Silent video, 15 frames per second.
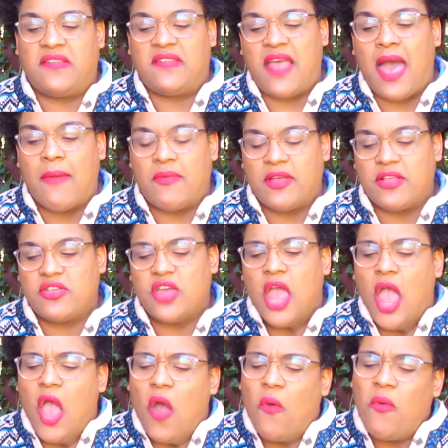savage,
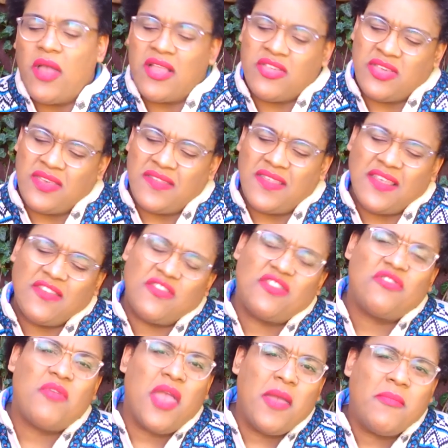which is
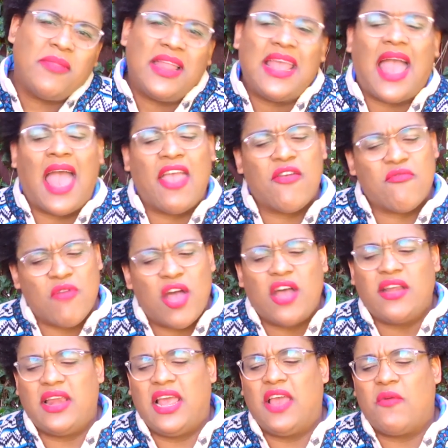extremely
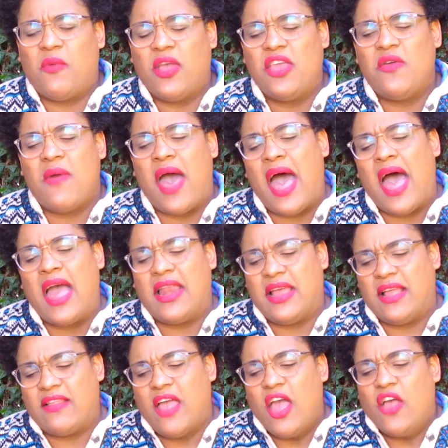ironic when you add
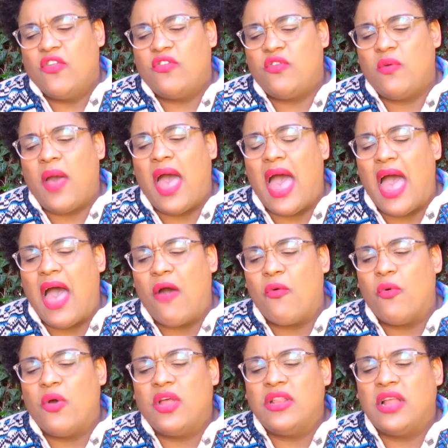it to
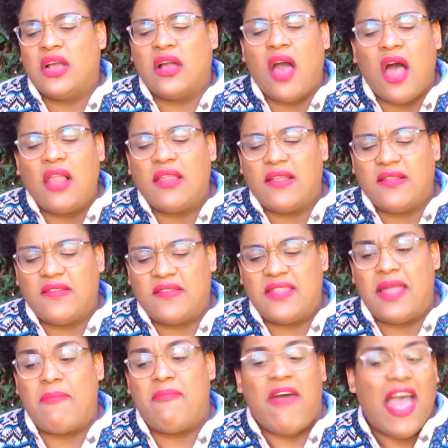how the Cullens,
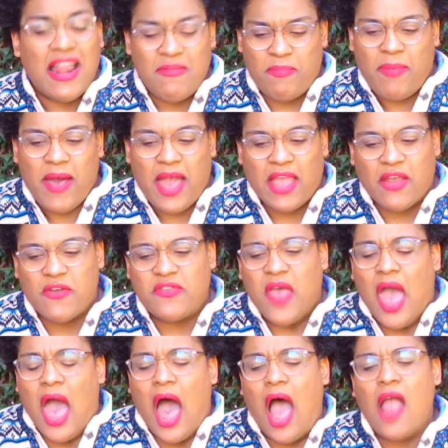the vampires,
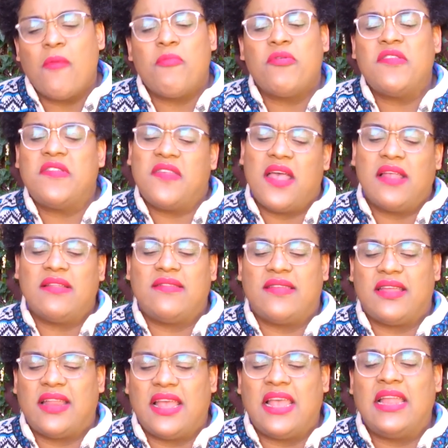are
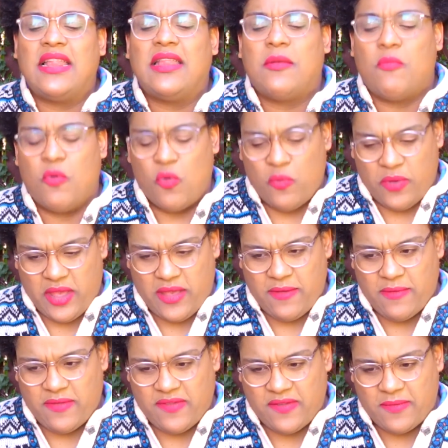presented in the
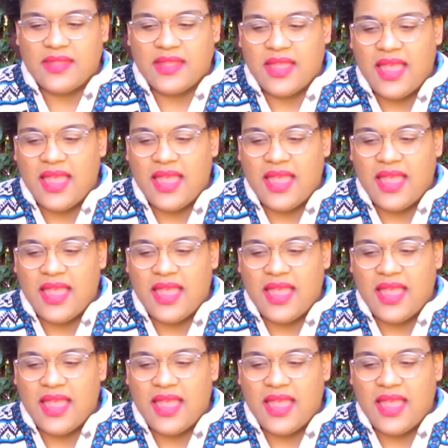movies.